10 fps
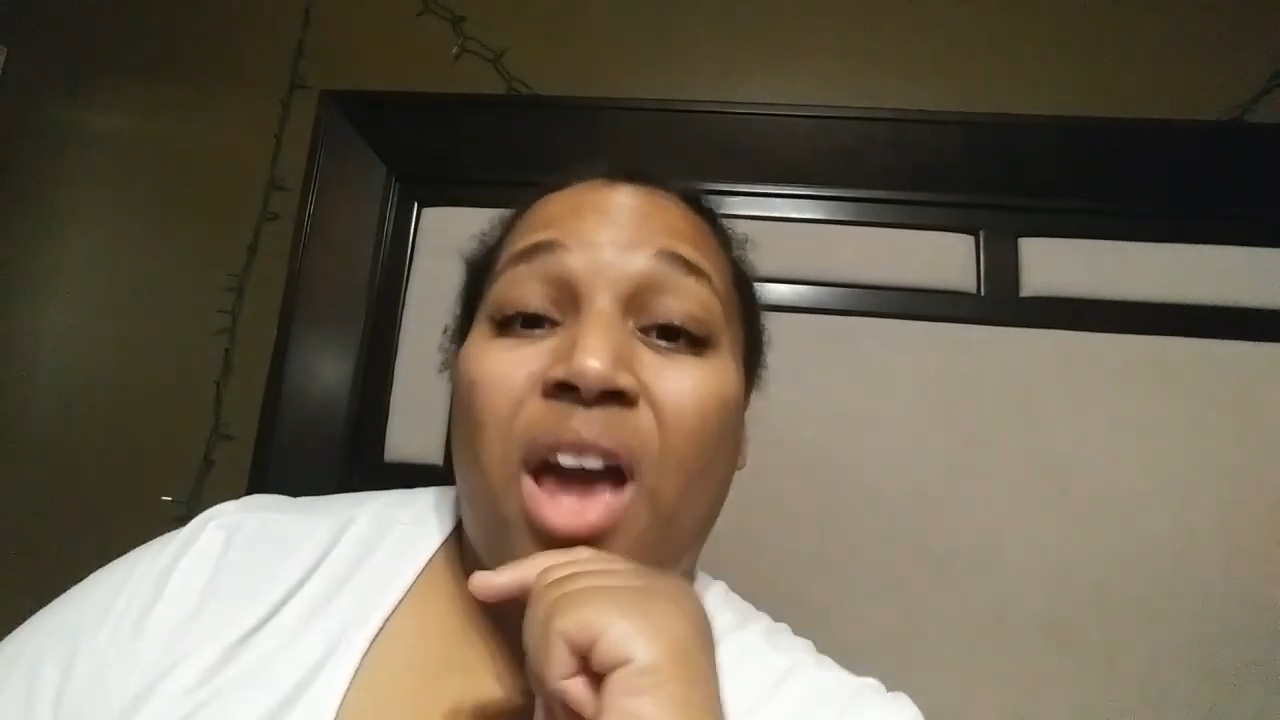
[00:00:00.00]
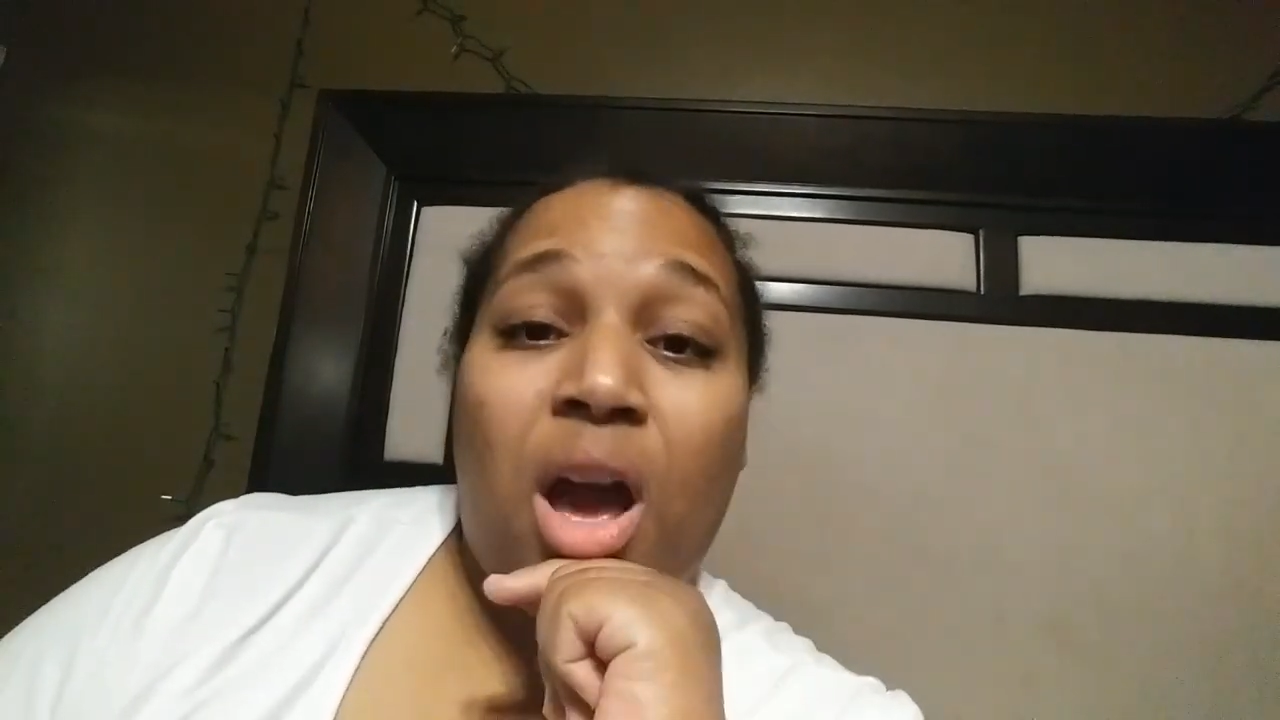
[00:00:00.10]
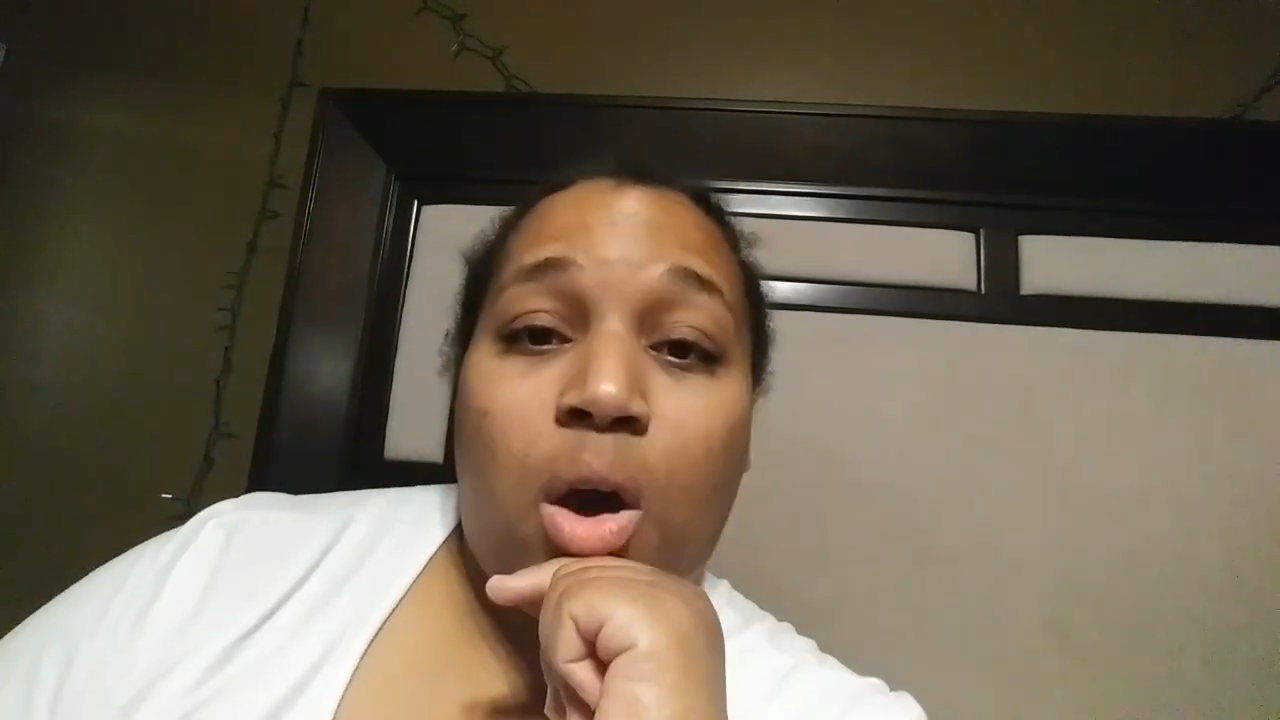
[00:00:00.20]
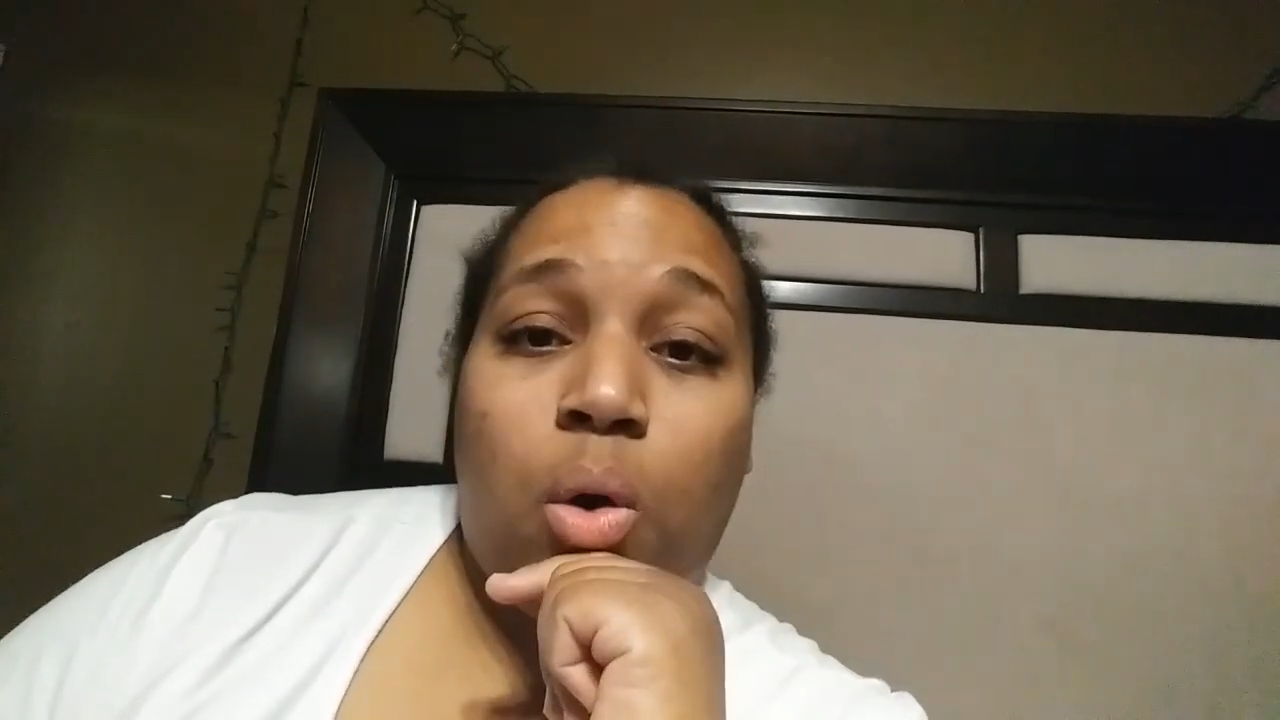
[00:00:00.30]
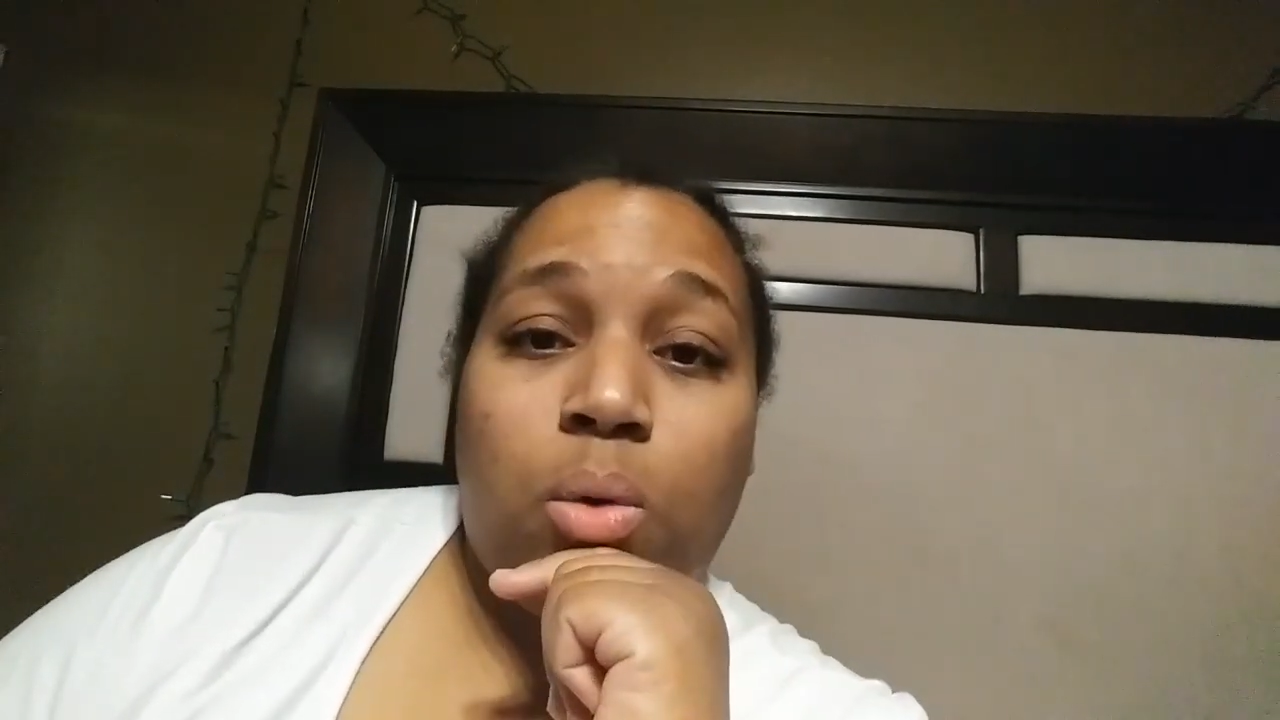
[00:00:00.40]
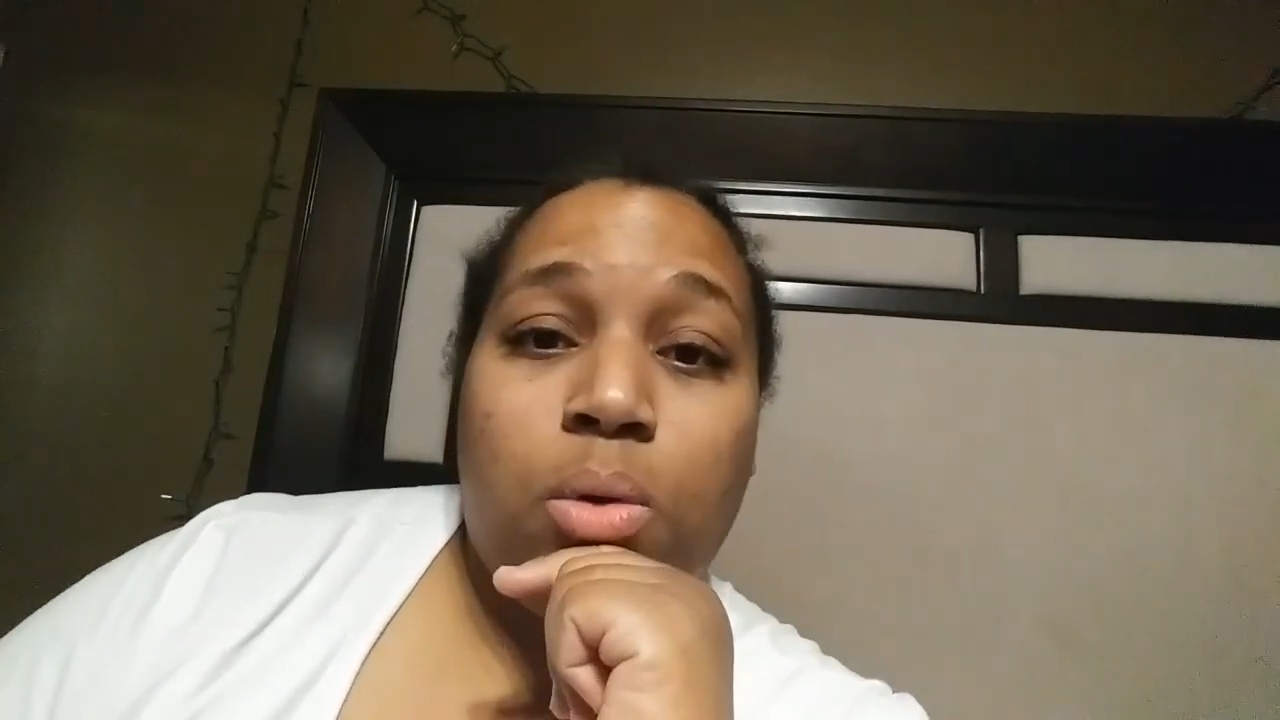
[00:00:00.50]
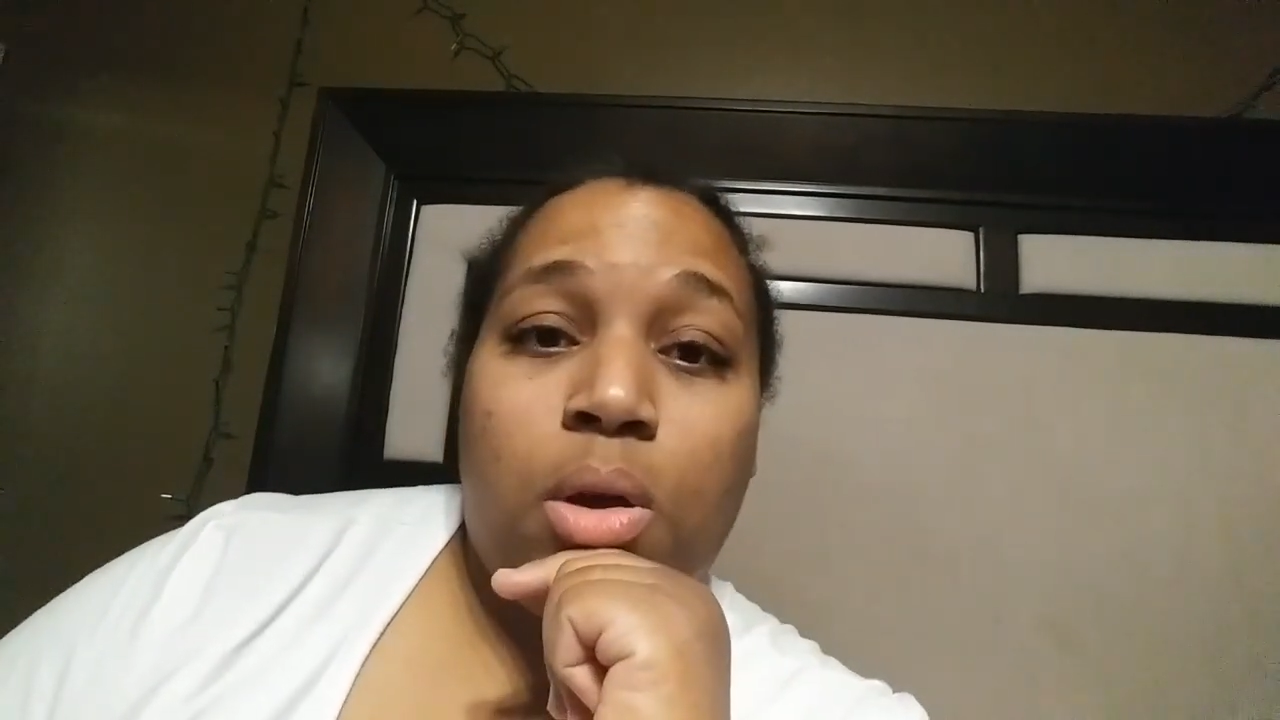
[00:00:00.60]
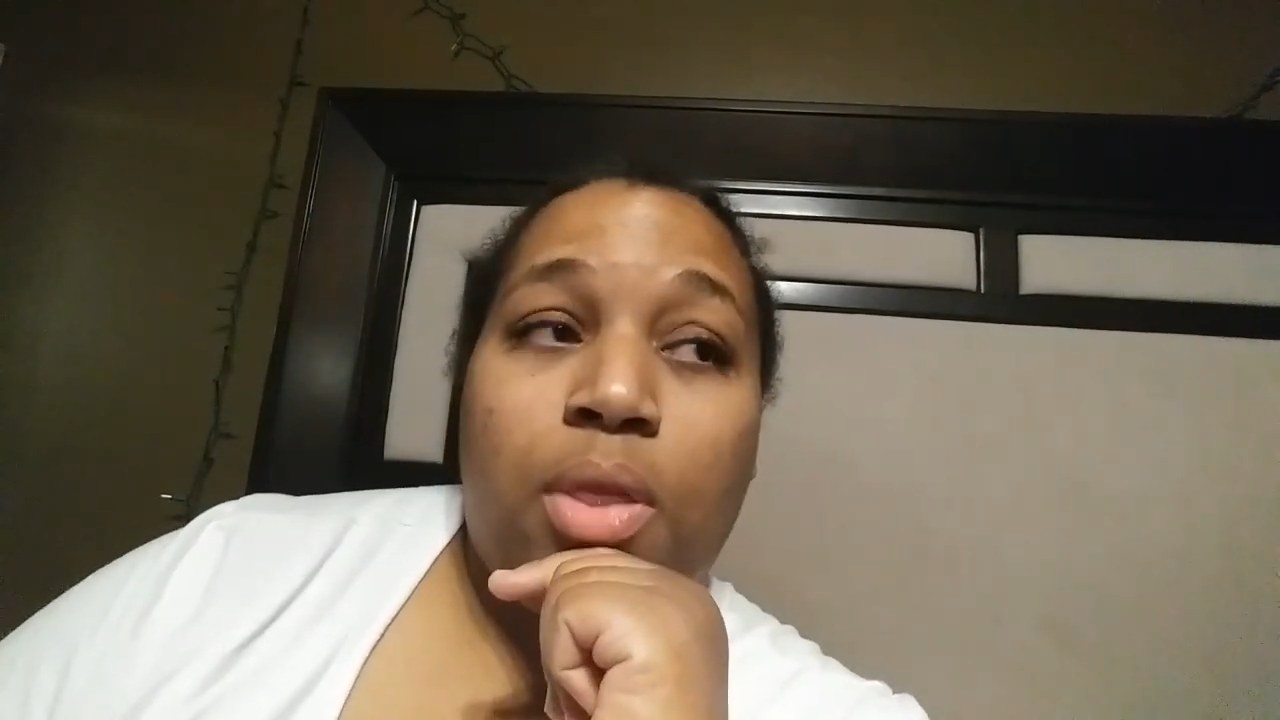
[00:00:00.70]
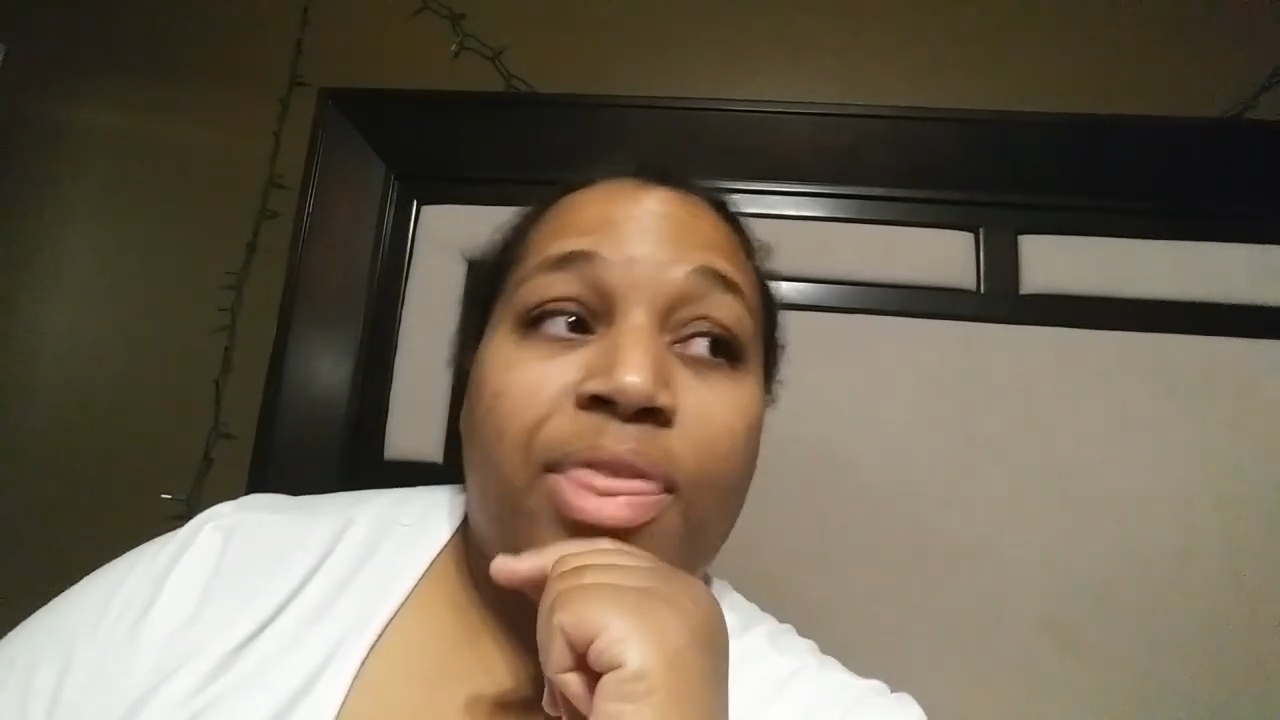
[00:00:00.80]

know